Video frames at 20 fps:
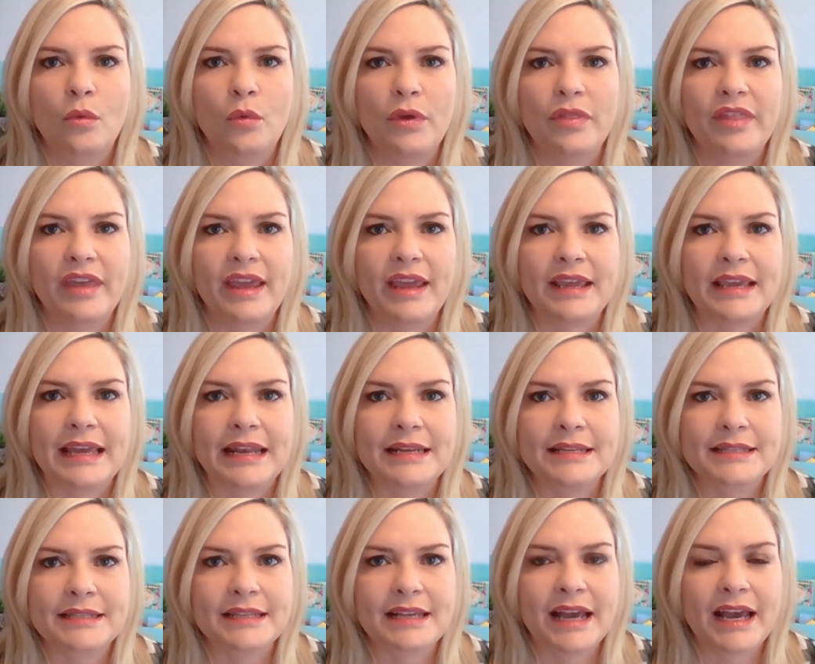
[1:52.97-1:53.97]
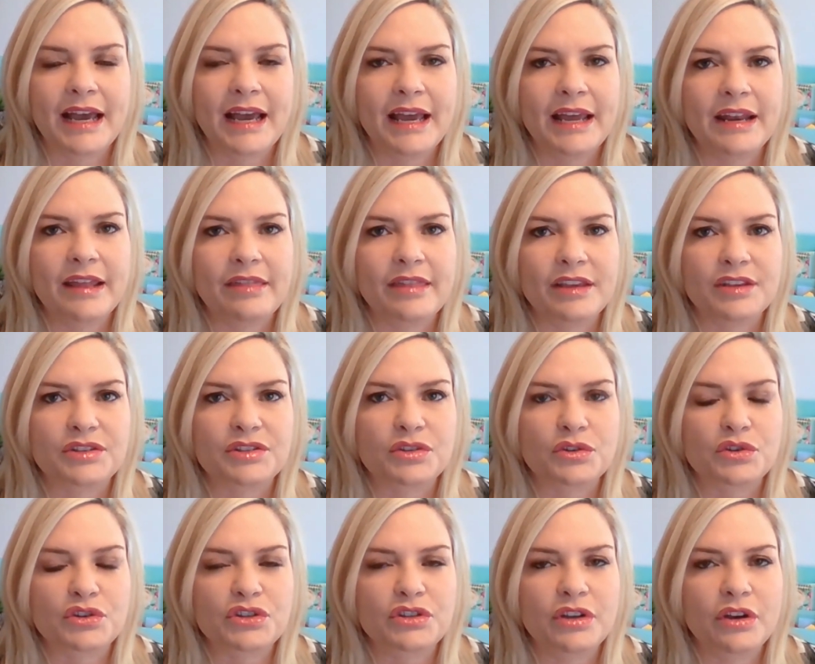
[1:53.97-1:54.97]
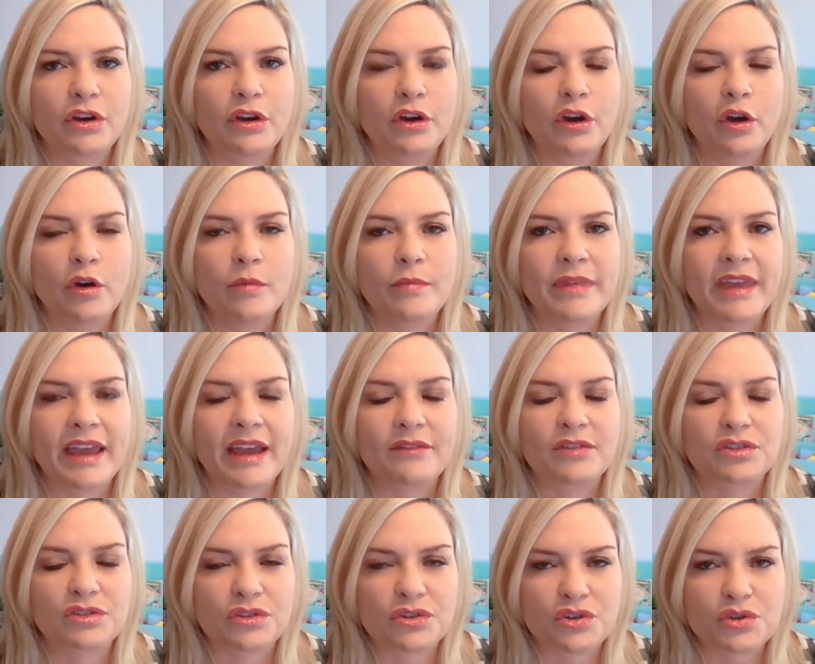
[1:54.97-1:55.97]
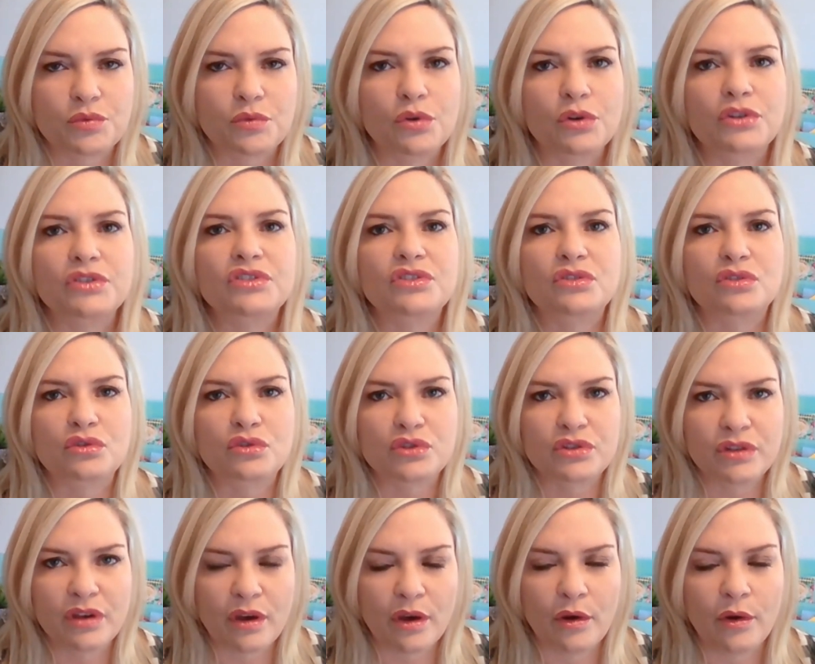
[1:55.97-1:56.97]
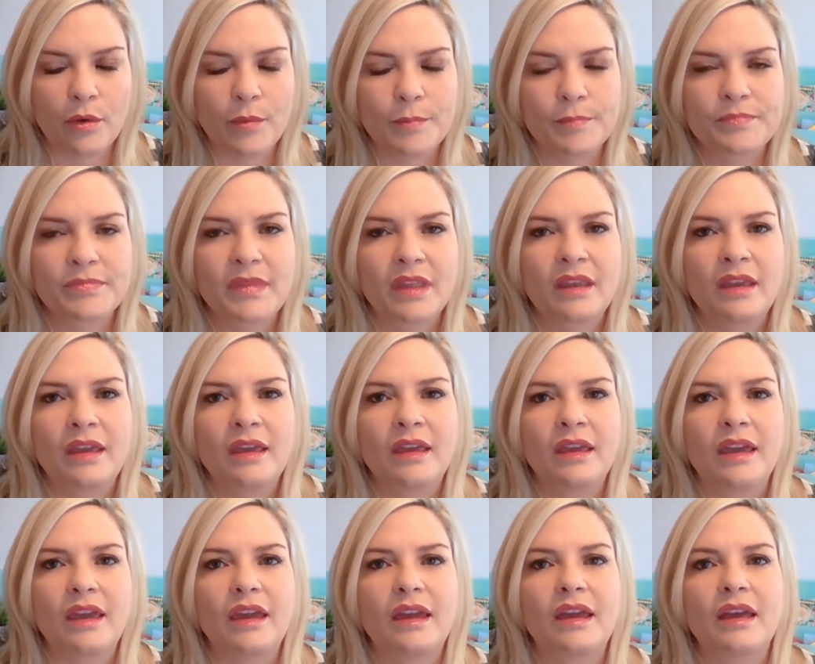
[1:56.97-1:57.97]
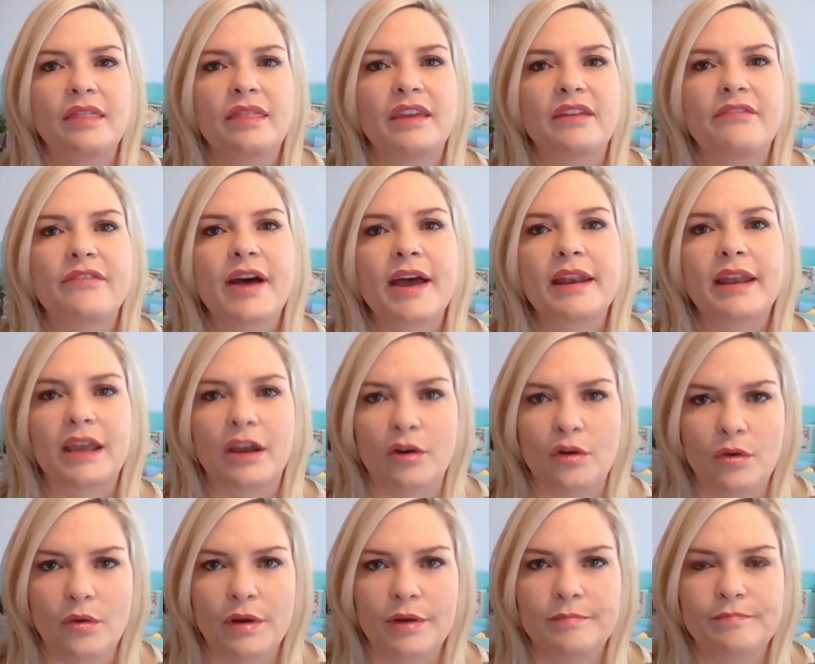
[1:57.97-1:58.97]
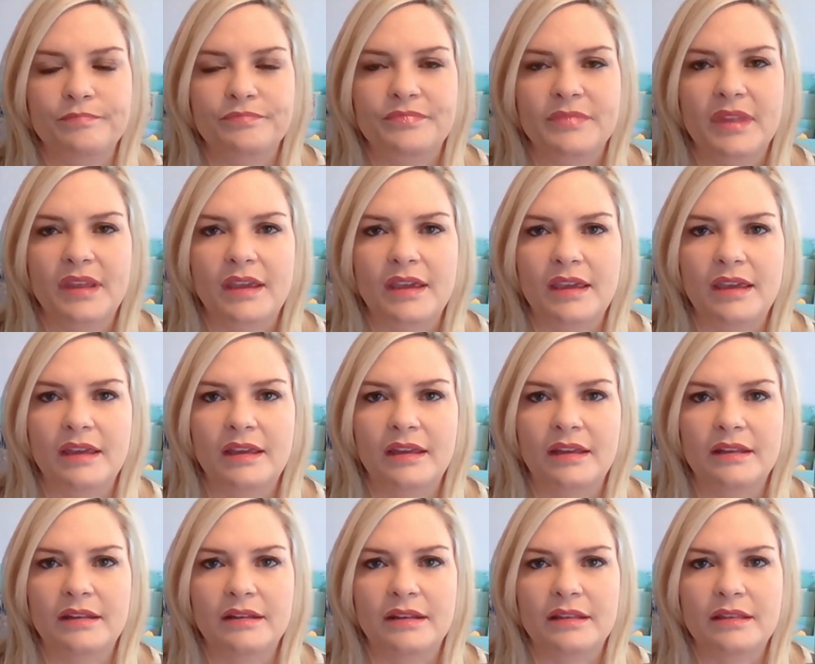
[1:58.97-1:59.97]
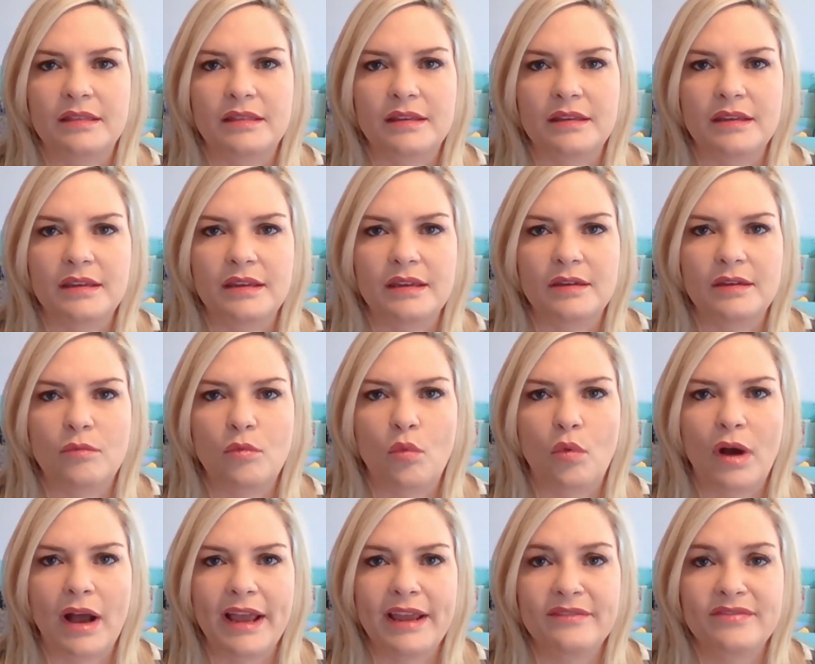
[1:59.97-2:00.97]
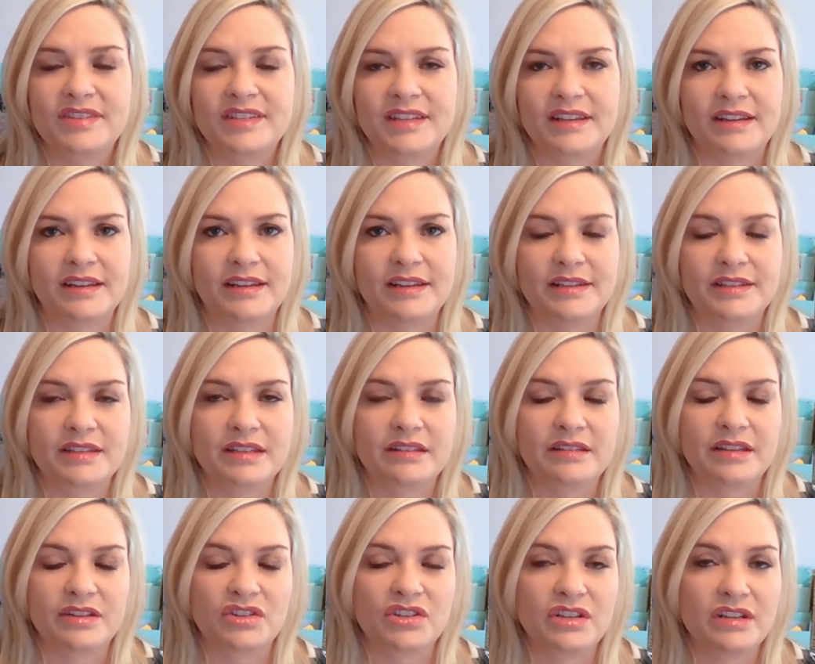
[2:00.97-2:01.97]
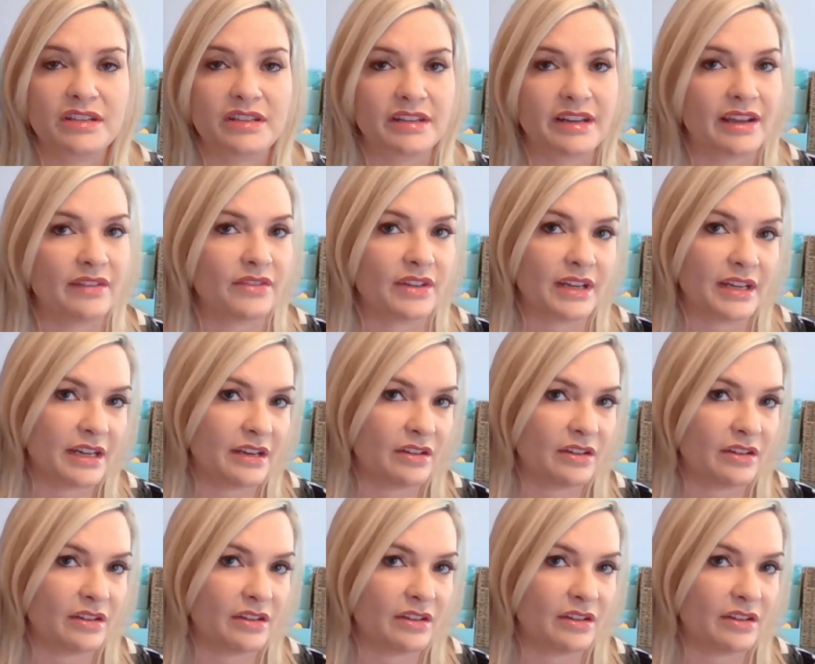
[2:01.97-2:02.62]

When they get inside, they search the home. They have a search warrant to search the home, and they find heroin. And the wife says that she doesn't have